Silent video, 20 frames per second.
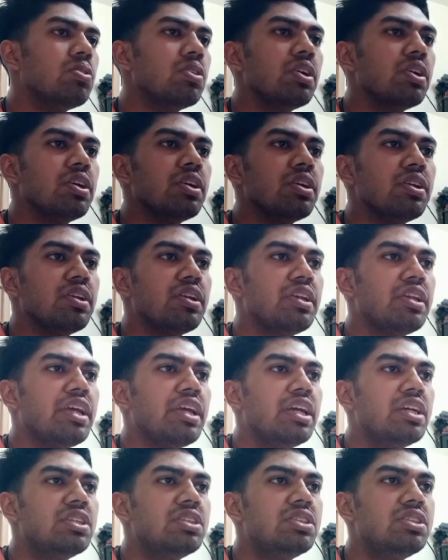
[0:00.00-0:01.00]
Okay,
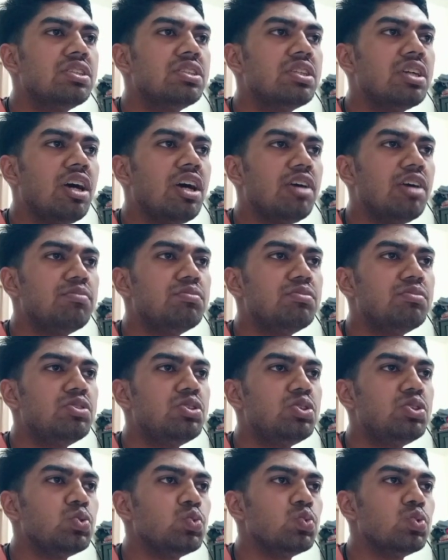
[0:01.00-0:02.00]
next
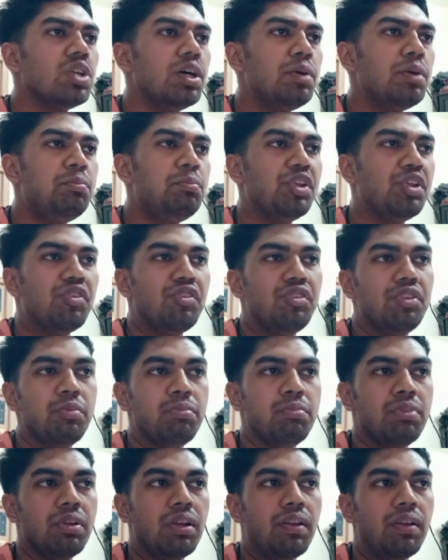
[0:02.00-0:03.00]
come to the
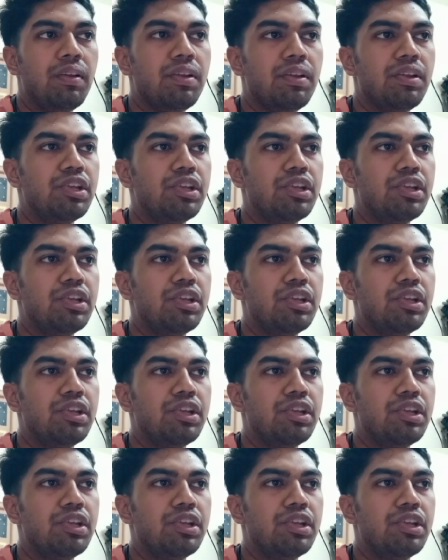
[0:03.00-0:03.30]
principle.